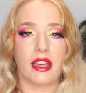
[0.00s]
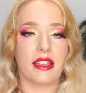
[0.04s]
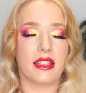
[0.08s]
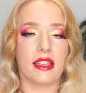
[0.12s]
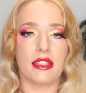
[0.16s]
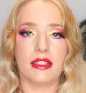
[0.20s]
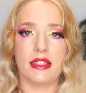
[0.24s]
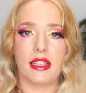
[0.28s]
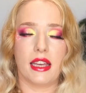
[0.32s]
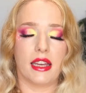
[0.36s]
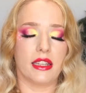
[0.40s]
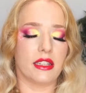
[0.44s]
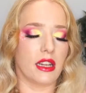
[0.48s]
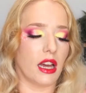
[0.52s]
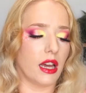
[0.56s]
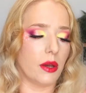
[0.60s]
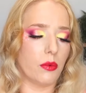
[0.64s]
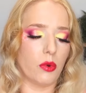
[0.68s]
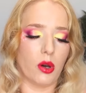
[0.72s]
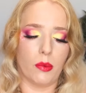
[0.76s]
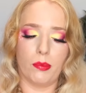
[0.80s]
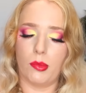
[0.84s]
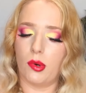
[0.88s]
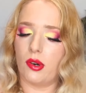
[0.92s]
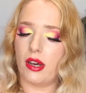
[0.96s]
Like I said,
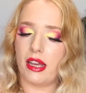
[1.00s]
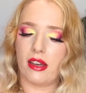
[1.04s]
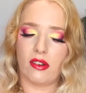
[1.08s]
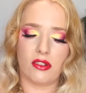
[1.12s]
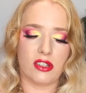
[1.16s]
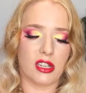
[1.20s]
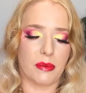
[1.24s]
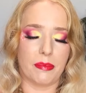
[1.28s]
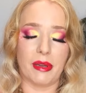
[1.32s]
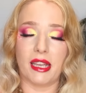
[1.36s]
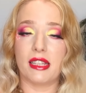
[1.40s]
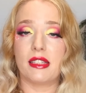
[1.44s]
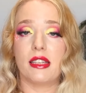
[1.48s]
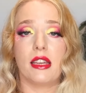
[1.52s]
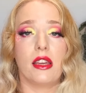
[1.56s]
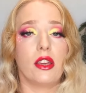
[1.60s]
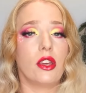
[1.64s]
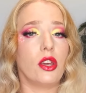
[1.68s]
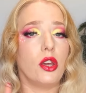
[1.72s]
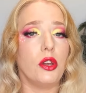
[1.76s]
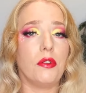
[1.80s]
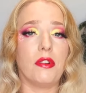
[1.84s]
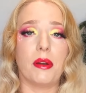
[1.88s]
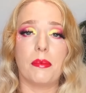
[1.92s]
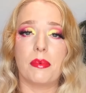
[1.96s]
I want more
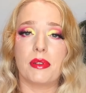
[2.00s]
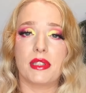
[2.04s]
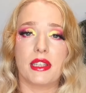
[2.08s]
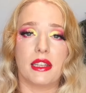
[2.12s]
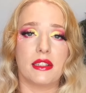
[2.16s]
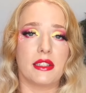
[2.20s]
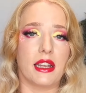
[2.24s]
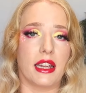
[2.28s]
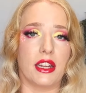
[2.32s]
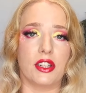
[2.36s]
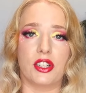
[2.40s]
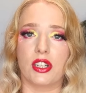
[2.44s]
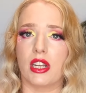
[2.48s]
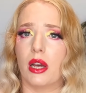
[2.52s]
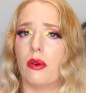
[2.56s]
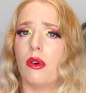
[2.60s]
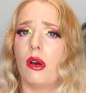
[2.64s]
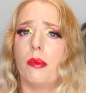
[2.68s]
LGBTQ representation,